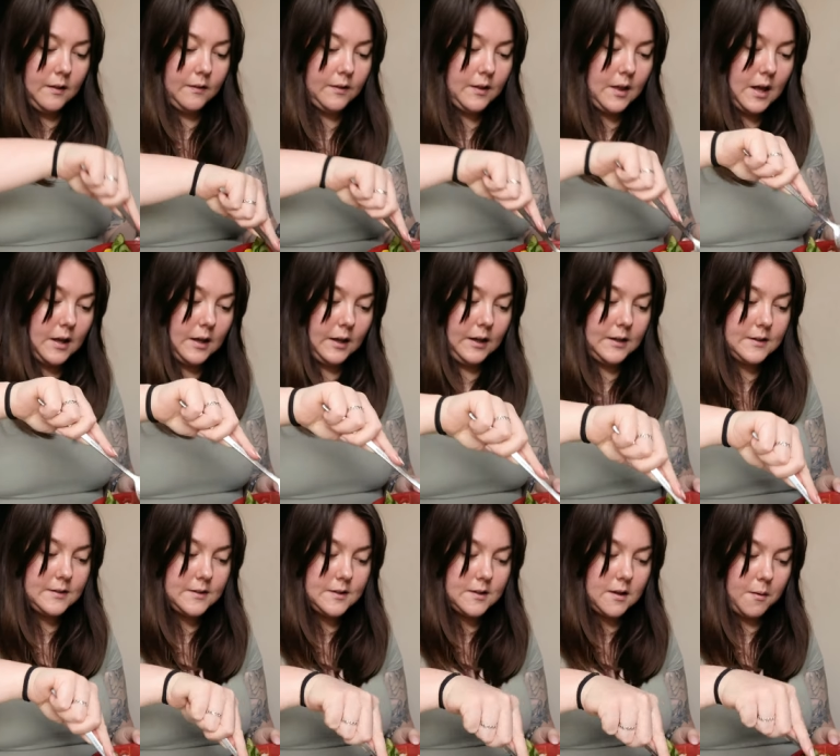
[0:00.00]
that
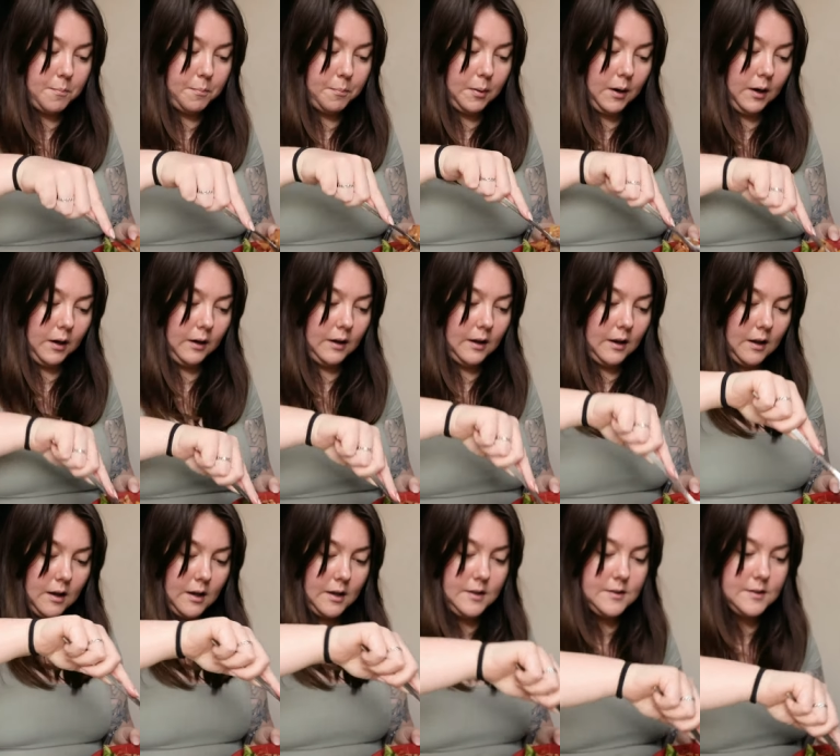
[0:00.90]
is a
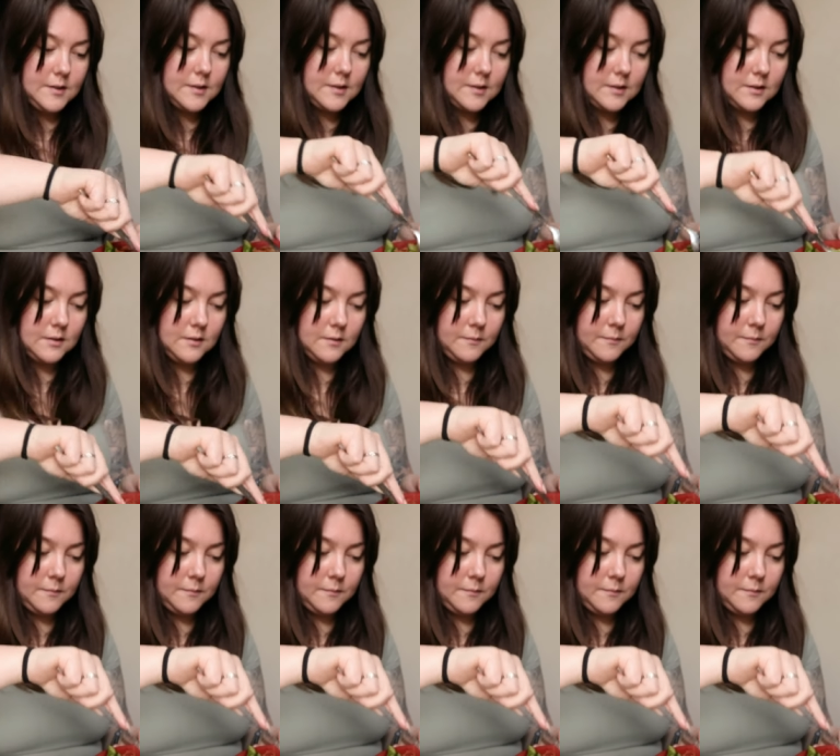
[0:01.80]
plus,